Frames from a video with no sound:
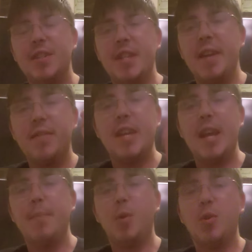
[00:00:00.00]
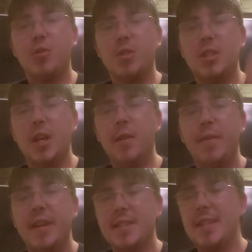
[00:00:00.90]
Neve Campbell herself
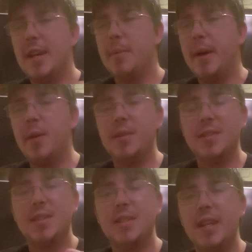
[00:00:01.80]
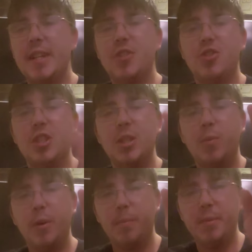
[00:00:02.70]
has come out and stated she
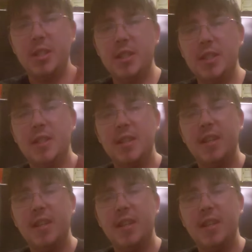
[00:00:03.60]
will be